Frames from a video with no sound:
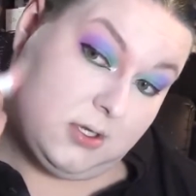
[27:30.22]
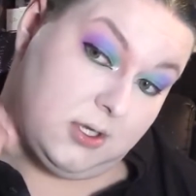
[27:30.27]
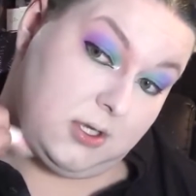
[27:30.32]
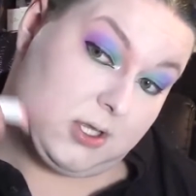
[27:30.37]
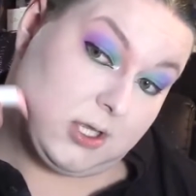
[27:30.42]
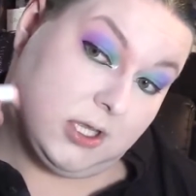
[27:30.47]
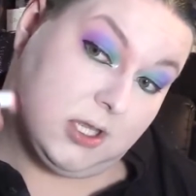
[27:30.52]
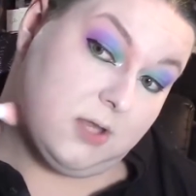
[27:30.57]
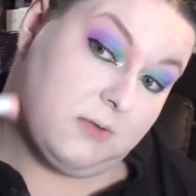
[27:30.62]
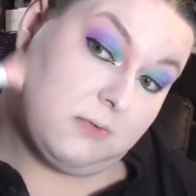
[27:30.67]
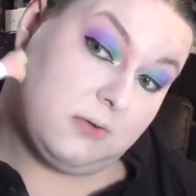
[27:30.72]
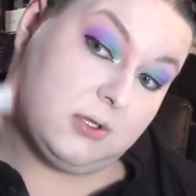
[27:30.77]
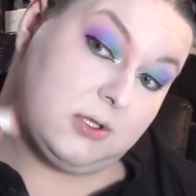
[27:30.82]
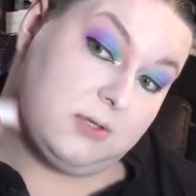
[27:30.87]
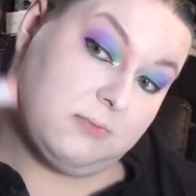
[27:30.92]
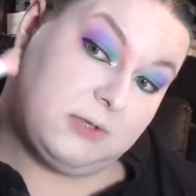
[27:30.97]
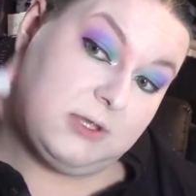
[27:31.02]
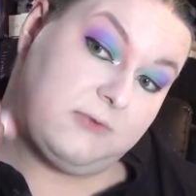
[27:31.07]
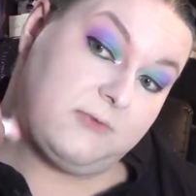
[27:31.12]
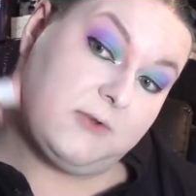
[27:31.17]
I can't
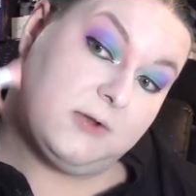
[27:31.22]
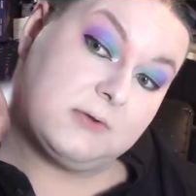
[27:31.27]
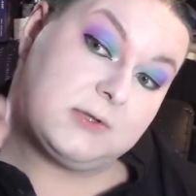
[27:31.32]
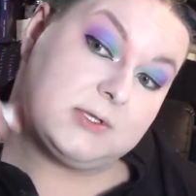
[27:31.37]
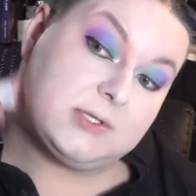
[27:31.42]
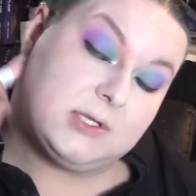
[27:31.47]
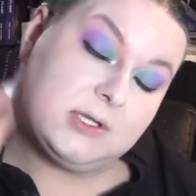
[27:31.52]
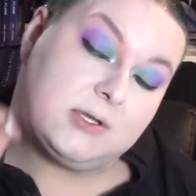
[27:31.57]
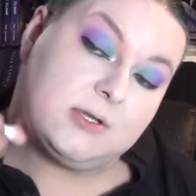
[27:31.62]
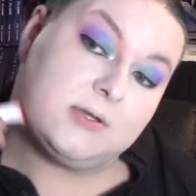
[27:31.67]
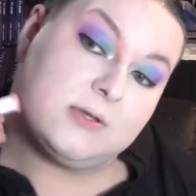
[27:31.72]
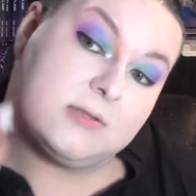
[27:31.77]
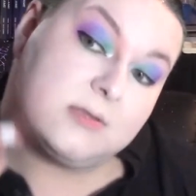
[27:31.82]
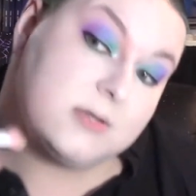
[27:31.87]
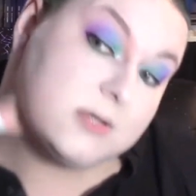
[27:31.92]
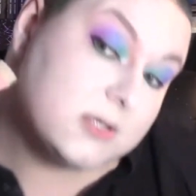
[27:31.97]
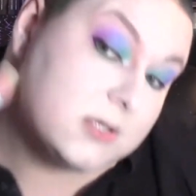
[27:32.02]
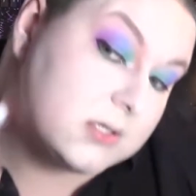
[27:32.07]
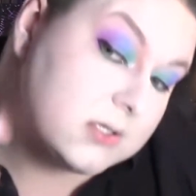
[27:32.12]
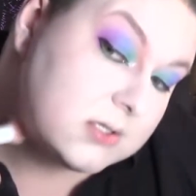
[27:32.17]
really be focusing on
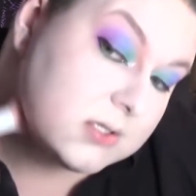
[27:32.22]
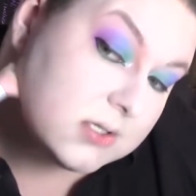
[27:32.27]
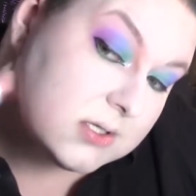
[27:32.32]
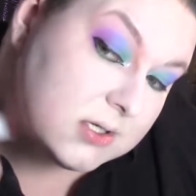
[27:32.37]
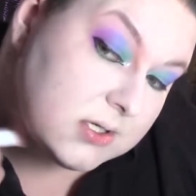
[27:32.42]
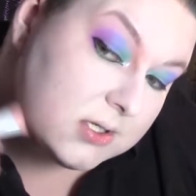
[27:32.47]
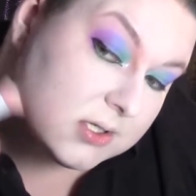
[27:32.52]
that